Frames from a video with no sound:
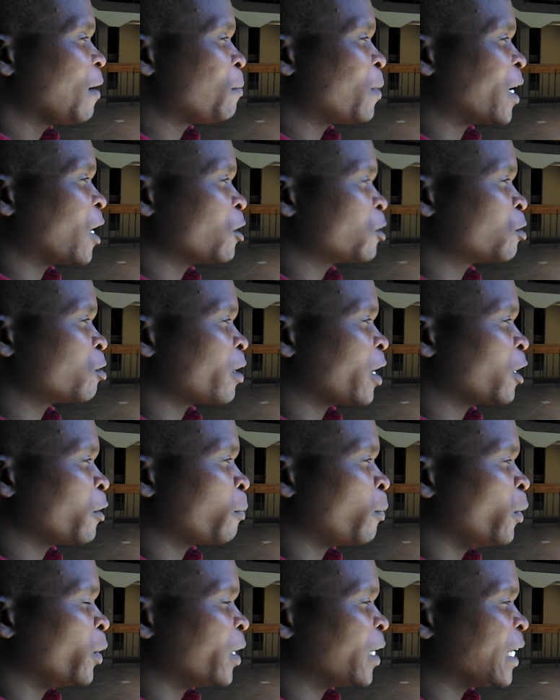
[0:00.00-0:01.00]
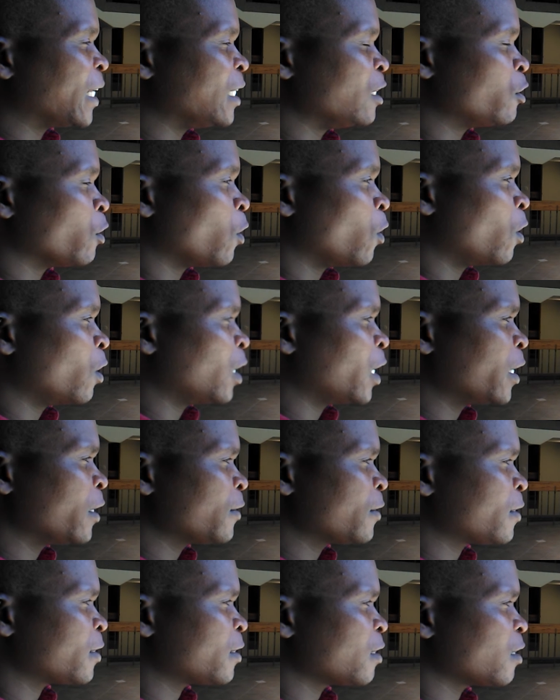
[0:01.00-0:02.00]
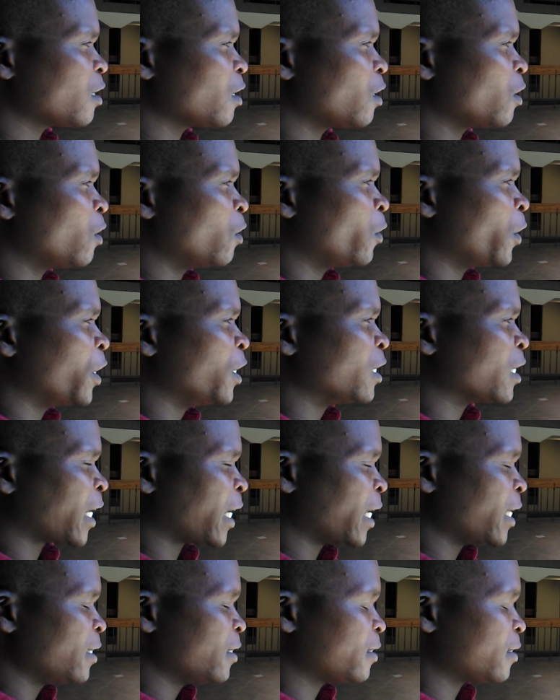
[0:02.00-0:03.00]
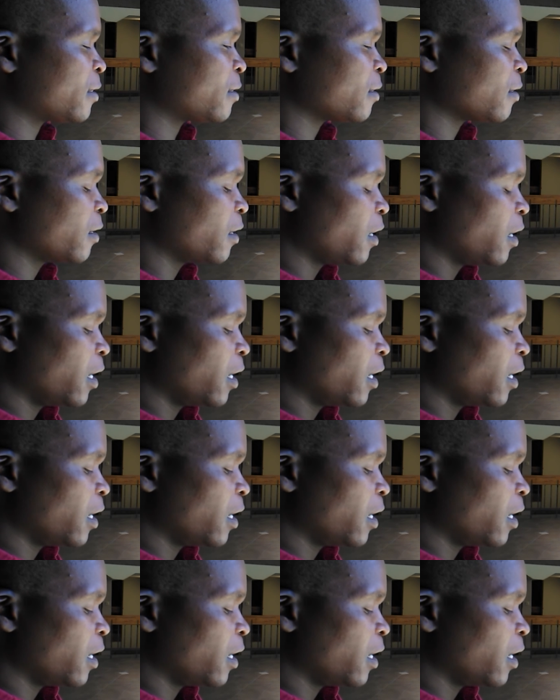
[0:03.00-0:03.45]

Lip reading: but I'll try to put it in dollars or in rands.